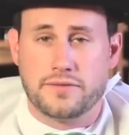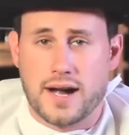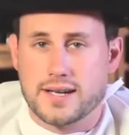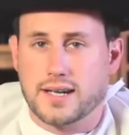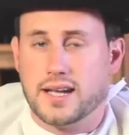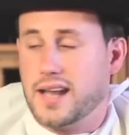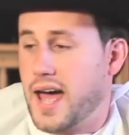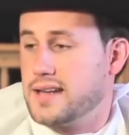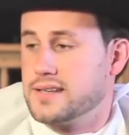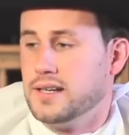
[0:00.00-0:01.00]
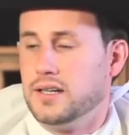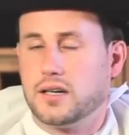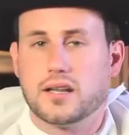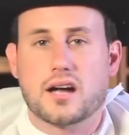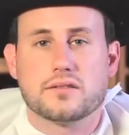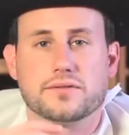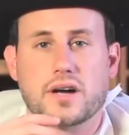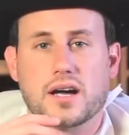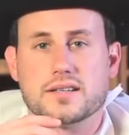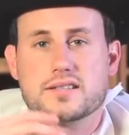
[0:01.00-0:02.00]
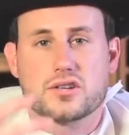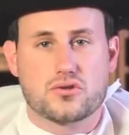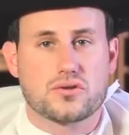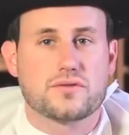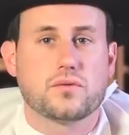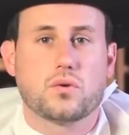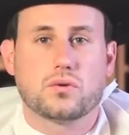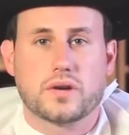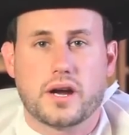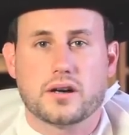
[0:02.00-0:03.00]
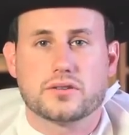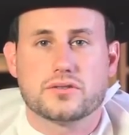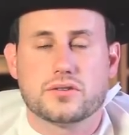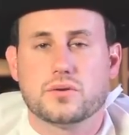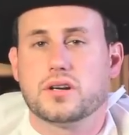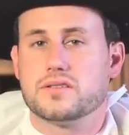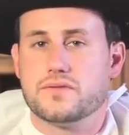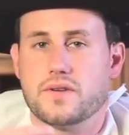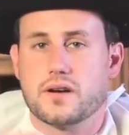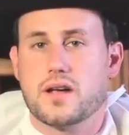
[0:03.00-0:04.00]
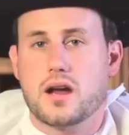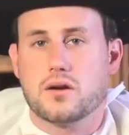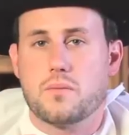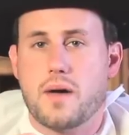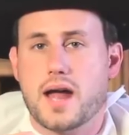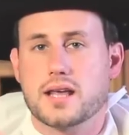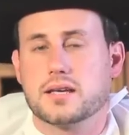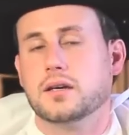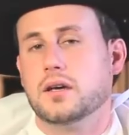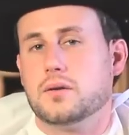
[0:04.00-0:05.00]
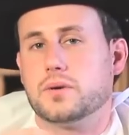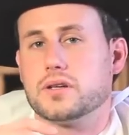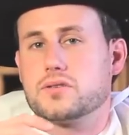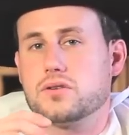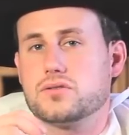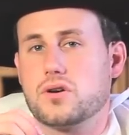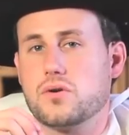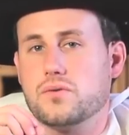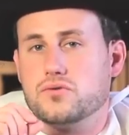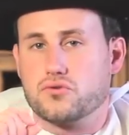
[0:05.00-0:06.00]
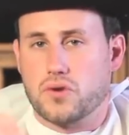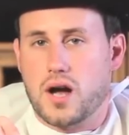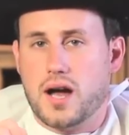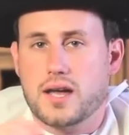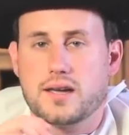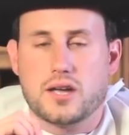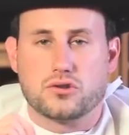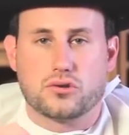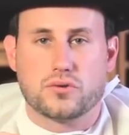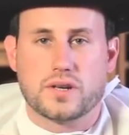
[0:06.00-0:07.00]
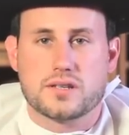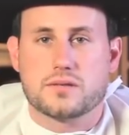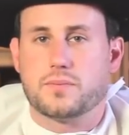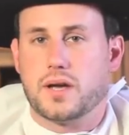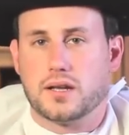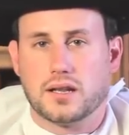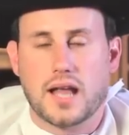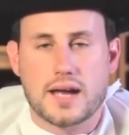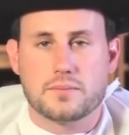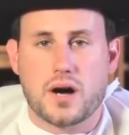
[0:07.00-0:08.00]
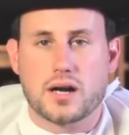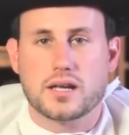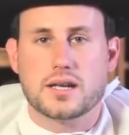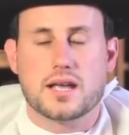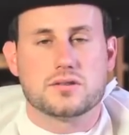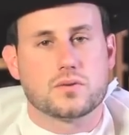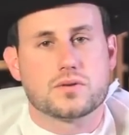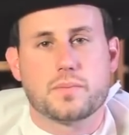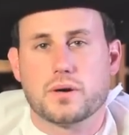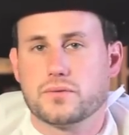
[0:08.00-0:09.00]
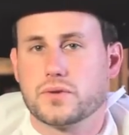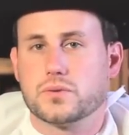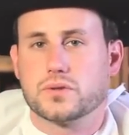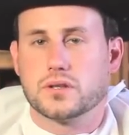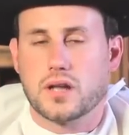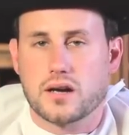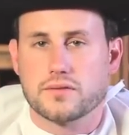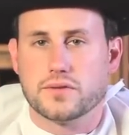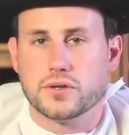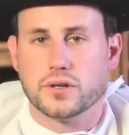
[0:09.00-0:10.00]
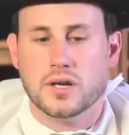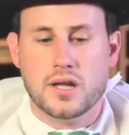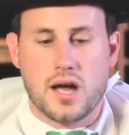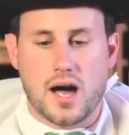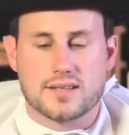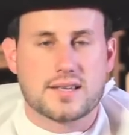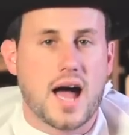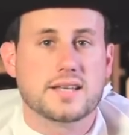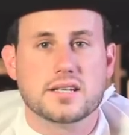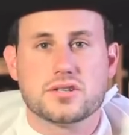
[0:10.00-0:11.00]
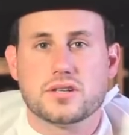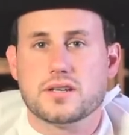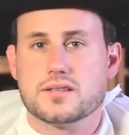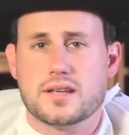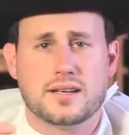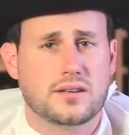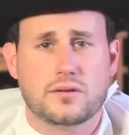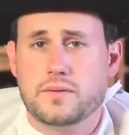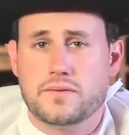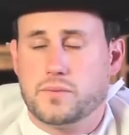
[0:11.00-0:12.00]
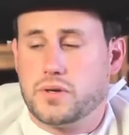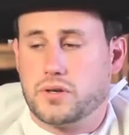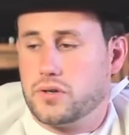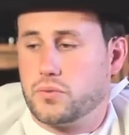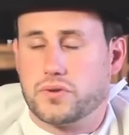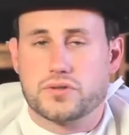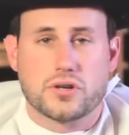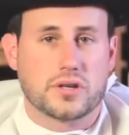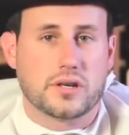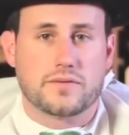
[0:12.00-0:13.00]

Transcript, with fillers: and find it. It has a lot of uh, citrus floral character to it. It's very aromatic, but it's also dry and crisp and light bodied, and so it's perfect with a lot of your uh, side dishes, and it'll even be good with turkey